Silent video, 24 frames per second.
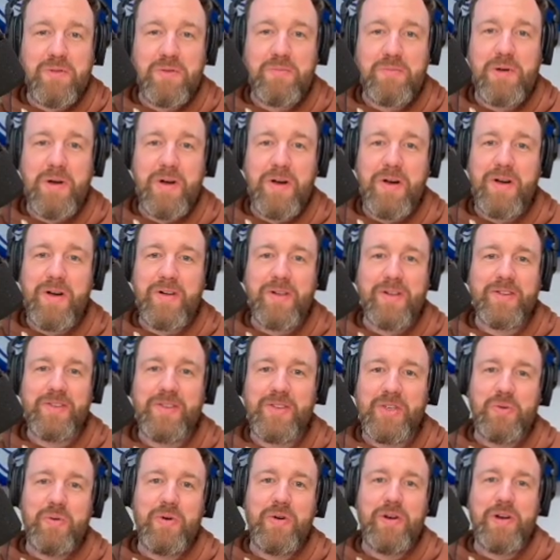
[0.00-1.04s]
ball,
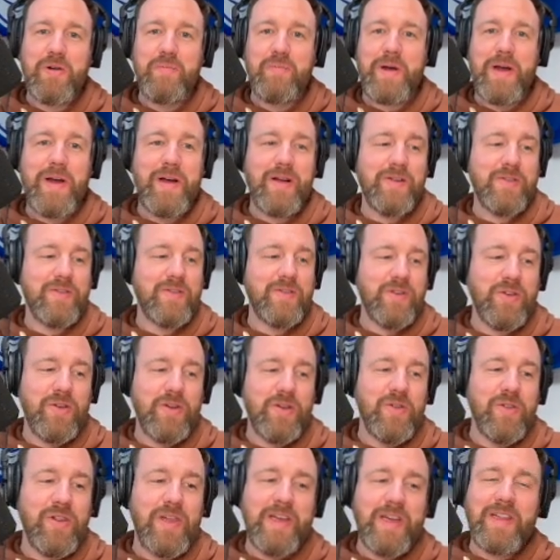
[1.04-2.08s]
to quote our pals.
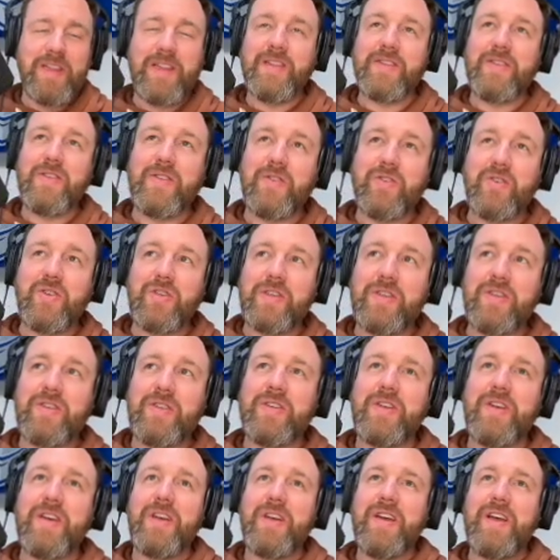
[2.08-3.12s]
Like this is
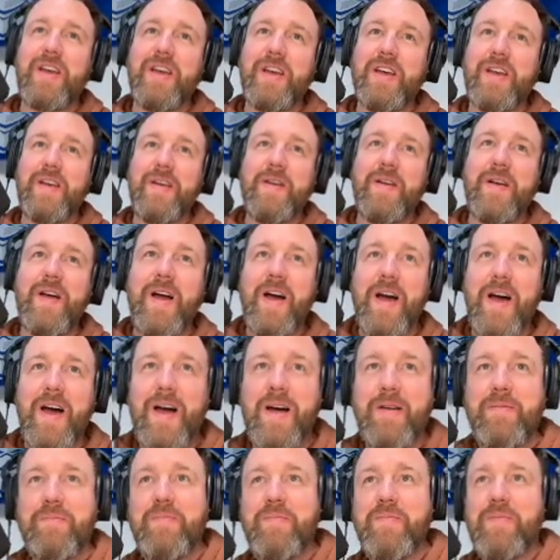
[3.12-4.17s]
just.
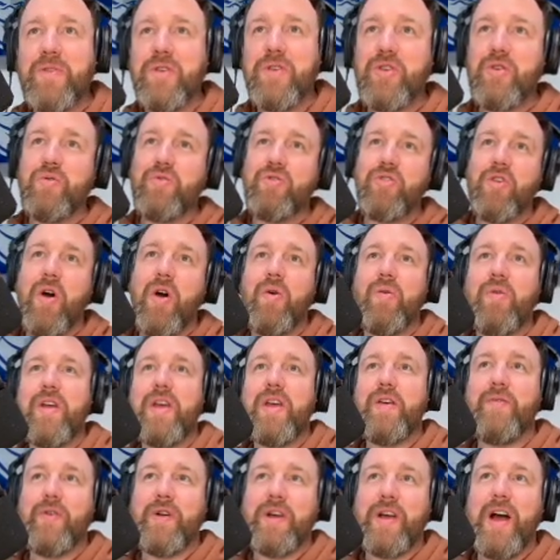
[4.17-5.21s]
You don't,
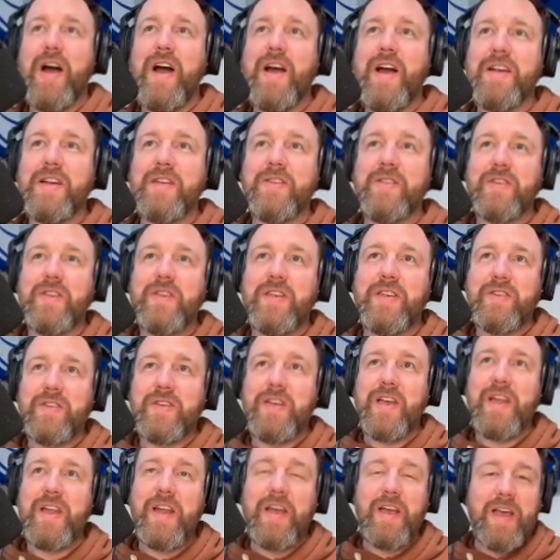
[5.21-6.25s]
if a guy is
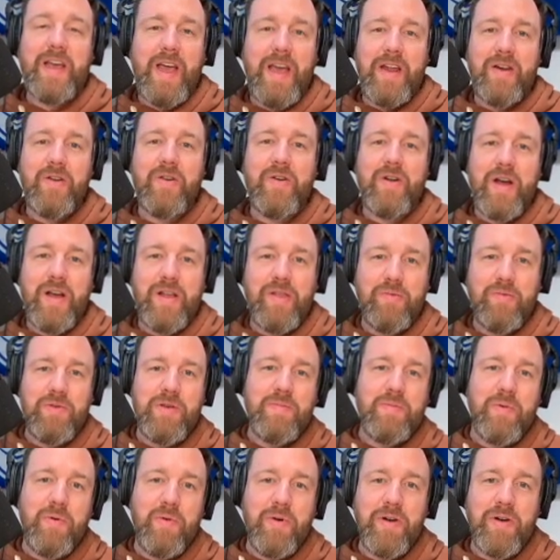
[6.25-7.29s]
hitting 8 or 9
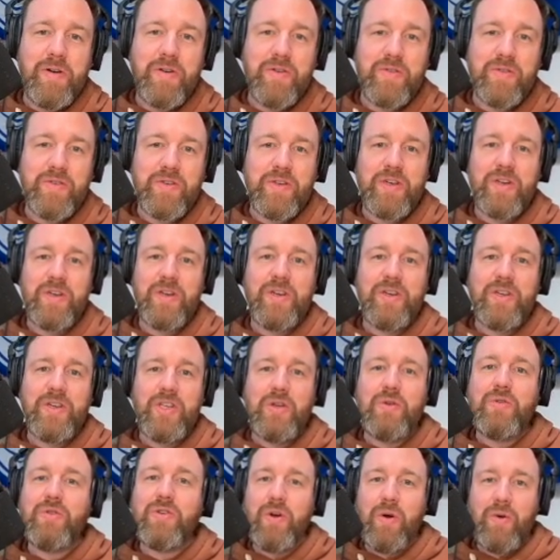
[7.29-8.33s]
3-pointers,
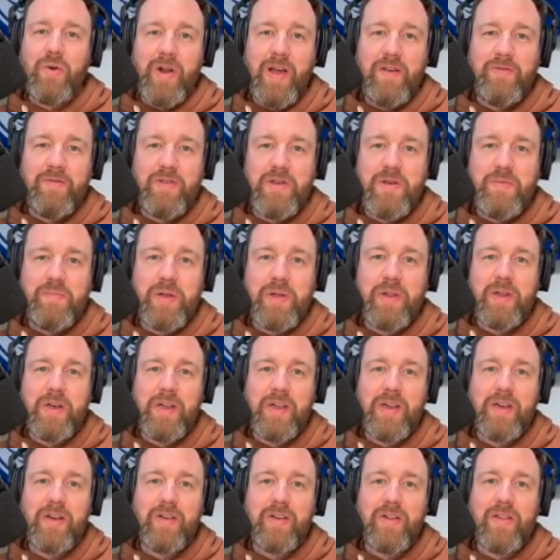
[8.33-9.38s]
you don't have the
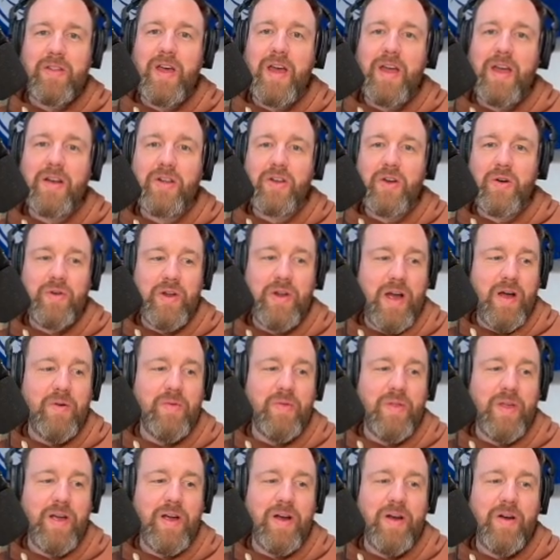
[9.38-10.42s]
ability to then go
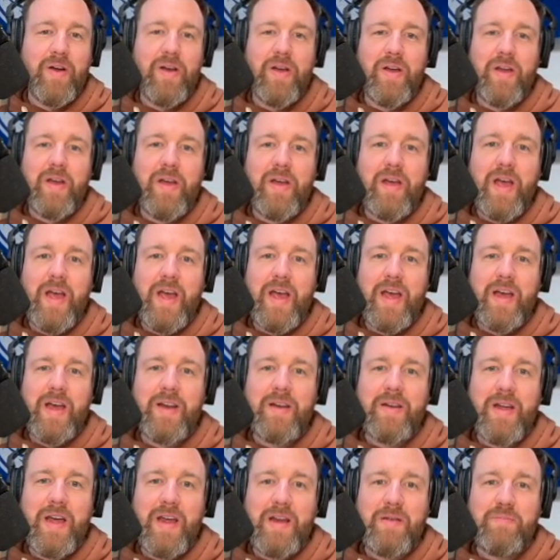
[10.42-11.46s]
down there
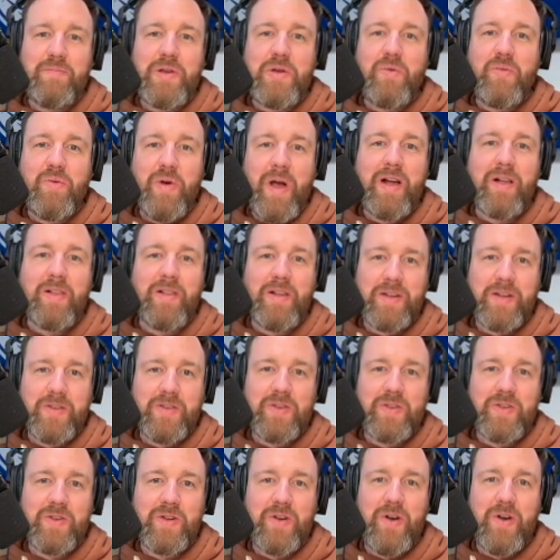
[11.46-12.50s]
and be
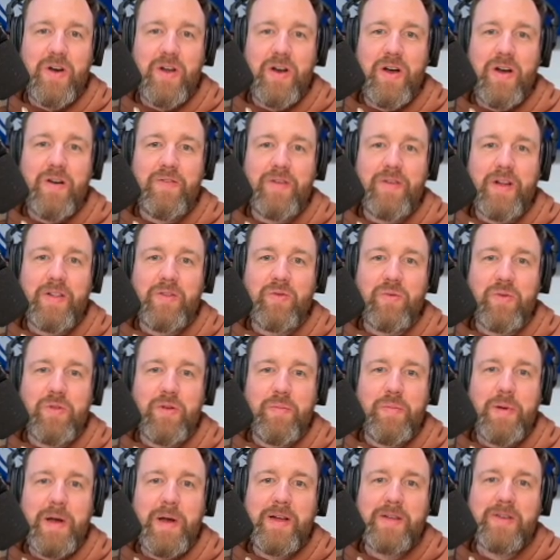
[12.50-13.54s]
reckless on offense with
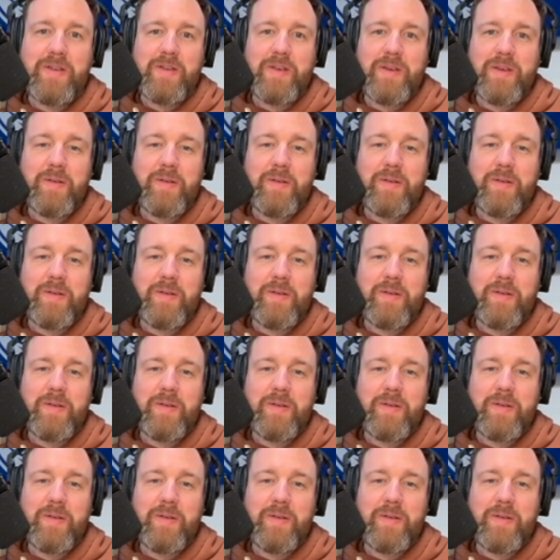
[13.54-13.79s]
your passing.